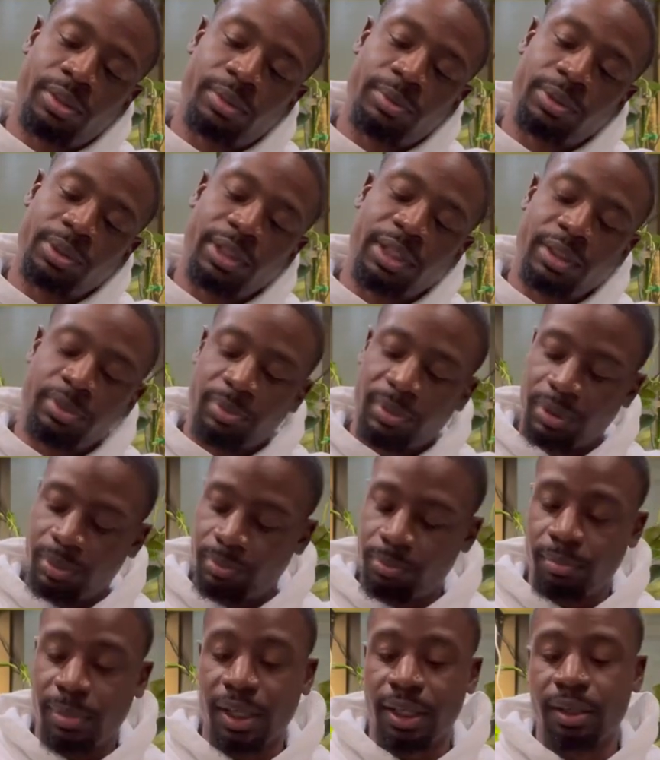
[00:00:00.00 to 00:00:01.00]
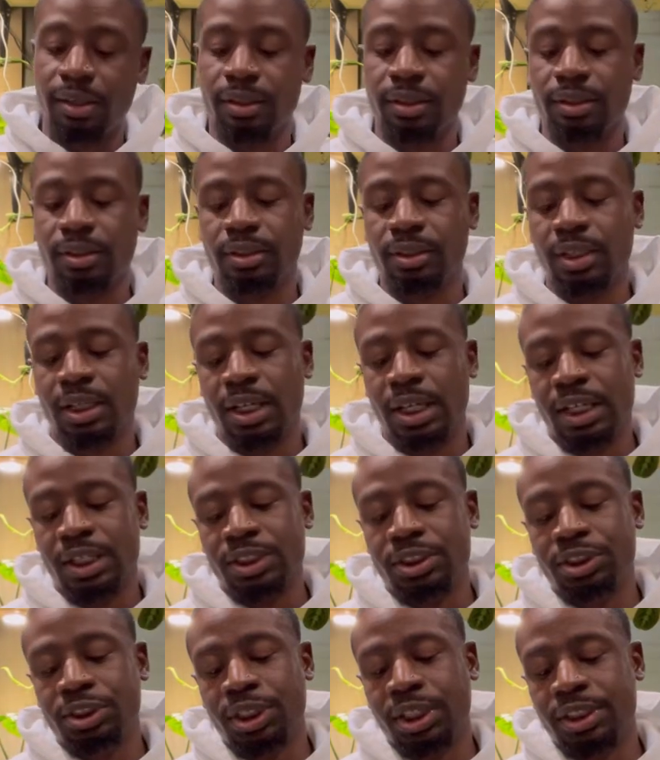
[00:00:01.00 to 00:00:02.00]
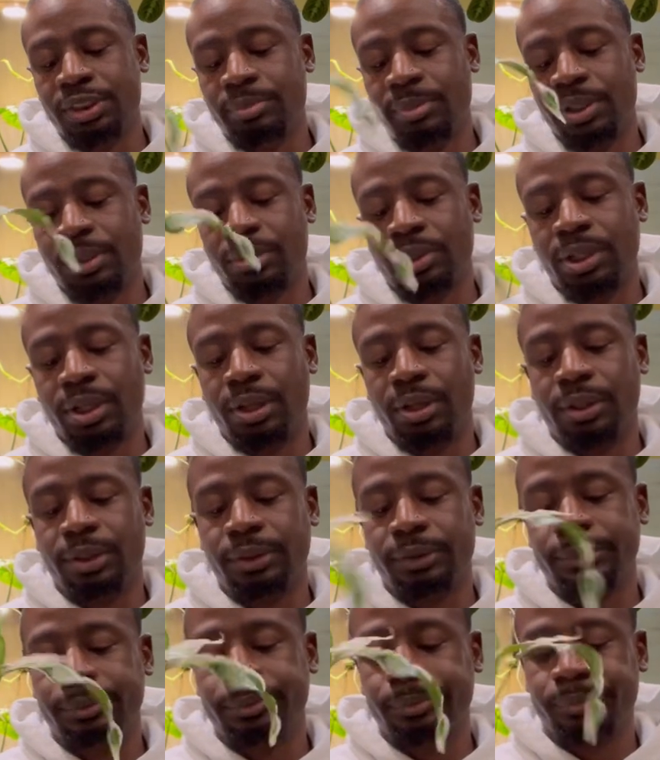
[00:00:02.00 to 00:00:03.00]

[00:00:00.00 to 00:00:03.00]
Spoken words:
So that's me making a judgmental call.